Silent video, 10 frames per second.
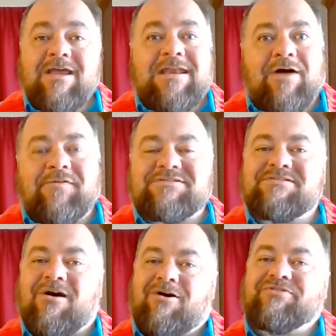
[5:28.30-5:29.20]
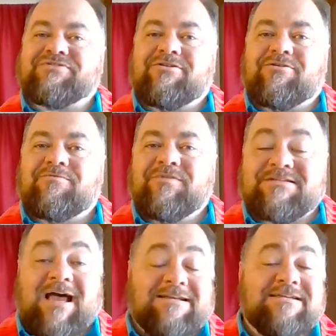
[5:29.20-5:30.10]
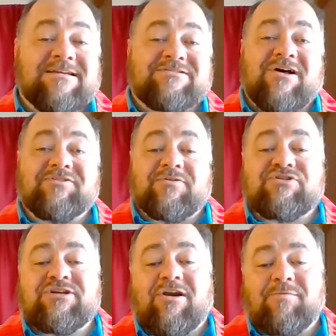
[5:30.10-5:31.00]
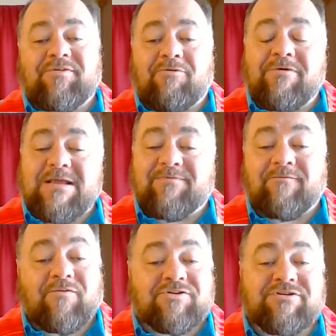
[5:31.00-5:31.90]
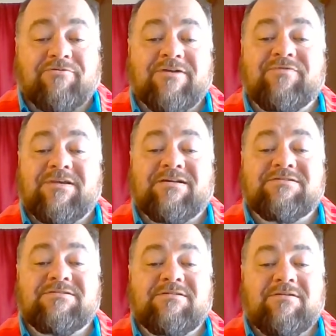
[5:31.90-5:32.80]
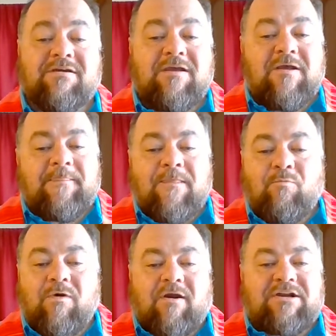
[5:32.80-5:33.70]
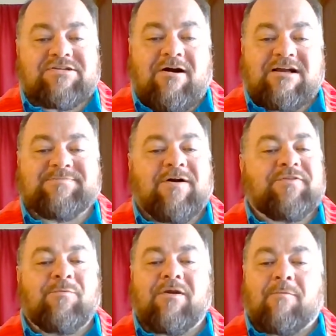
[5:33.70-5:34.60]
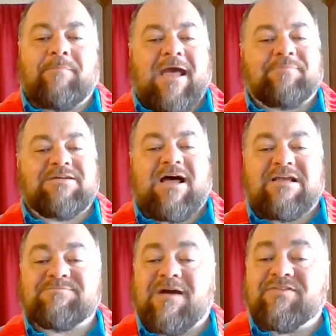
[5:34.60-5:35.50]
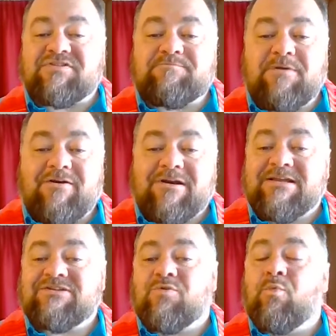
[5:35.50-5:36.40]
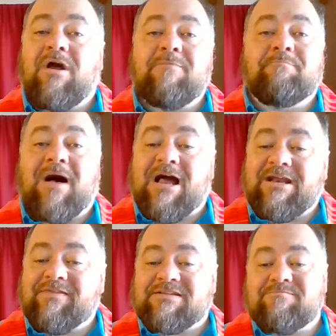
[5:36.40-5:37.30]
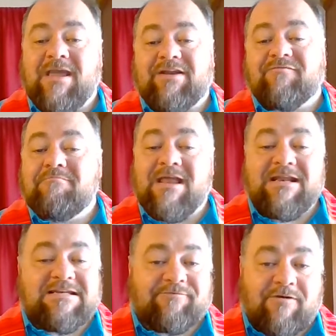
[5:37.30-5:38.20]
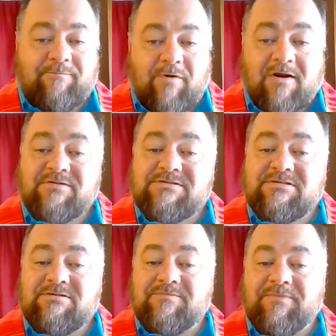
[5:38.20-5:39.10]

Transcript: Now, this is also this idea is also shared with our reading from 1 Corinthians, where it talks about that we are baptized by the Spirit into one body that's made of many different parts.